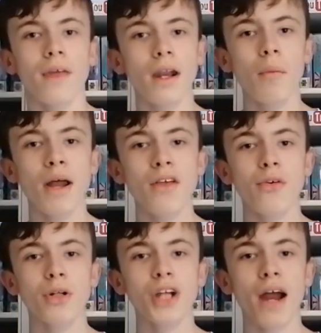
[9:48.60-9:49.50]
Then I went
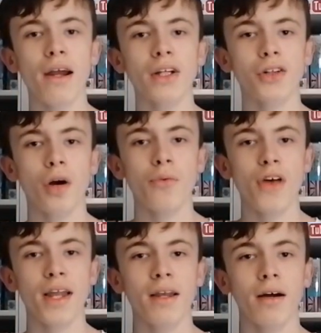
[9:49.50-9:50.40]
into a charity shop.
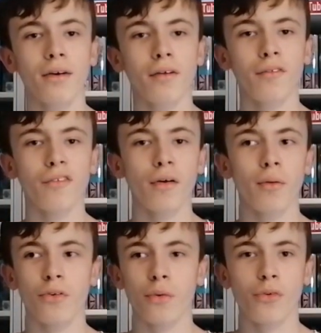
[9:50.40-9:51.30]
Sadly, I couldn't film
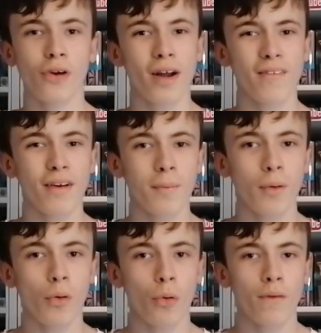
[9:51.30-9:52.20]
because it was kind of a little
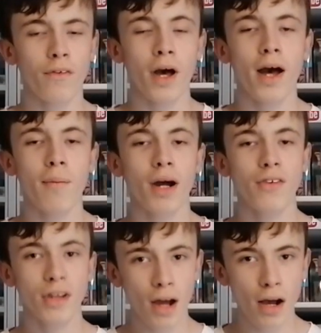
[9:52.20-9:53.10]
bit awkward. But I
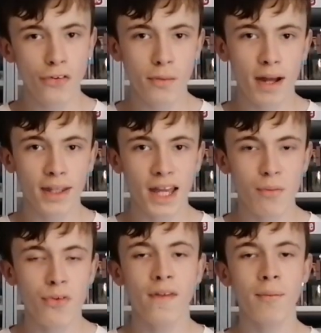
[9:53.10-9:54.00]
did ask about
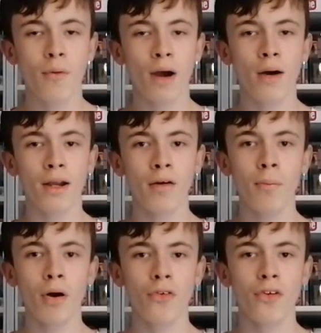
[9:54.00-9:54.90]
games, and they brought out a little
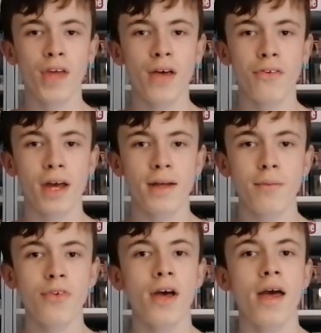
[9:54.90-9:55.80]
box of DS
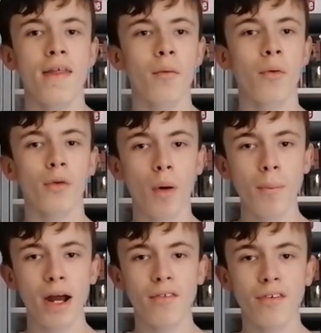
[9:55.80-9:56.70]
games. They wanted
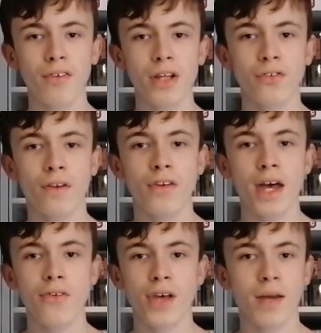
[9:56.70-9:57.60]
£1.50 each for the
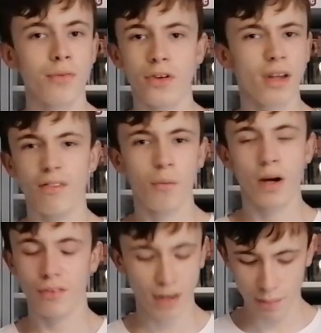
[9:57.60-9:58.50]
DS games, nothing
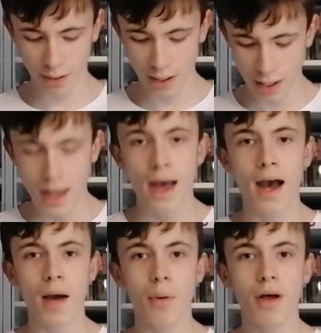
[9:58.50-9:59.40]
worth grabbing.
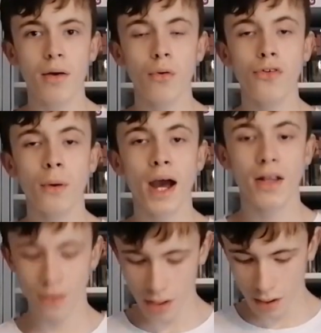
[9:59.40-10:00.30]
But it also
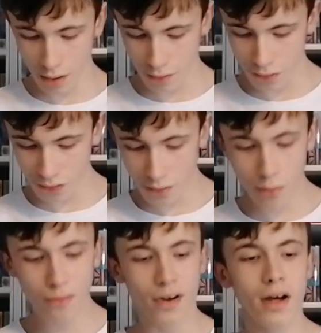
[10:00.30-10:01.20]
had a
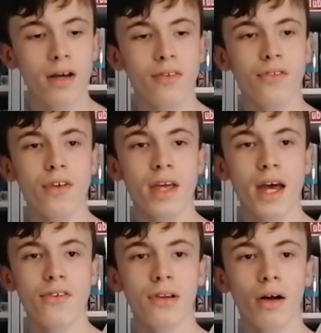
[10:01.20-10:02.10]
silver
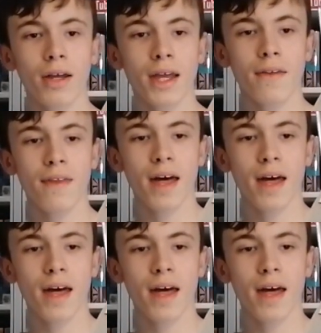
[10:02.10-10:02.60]
DS Lite in